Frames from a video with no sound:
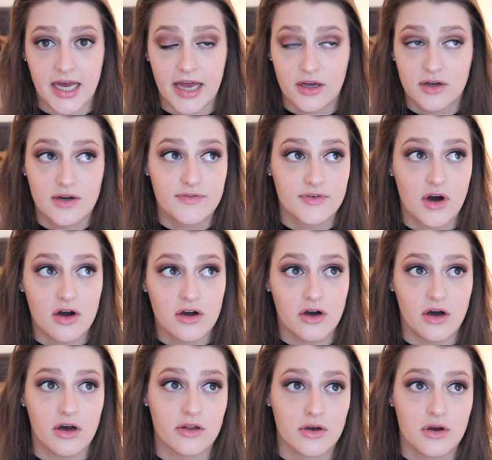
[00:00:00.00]
I could have not
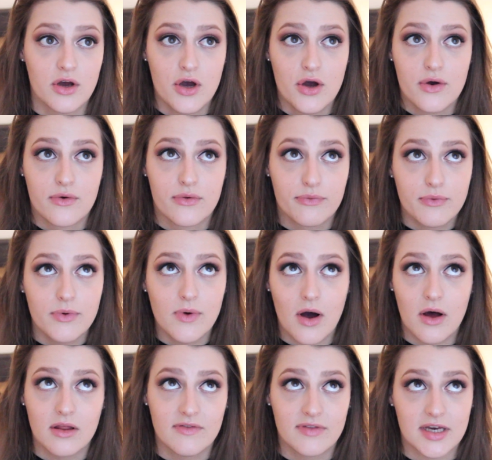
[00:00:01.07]
gone through
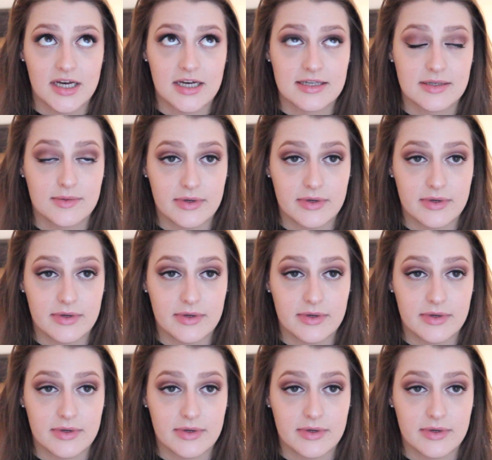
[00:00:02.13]
all of this